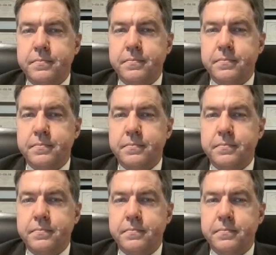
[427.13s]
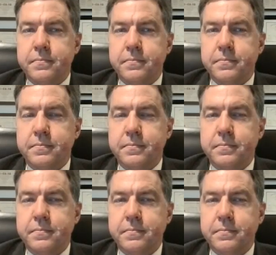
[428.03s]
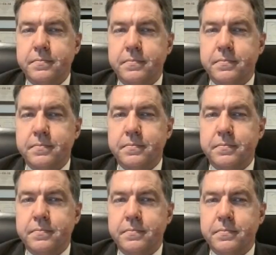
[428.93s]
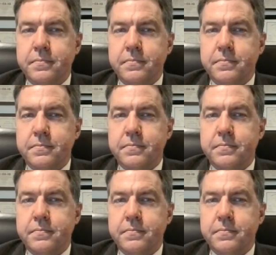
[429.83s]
(silent)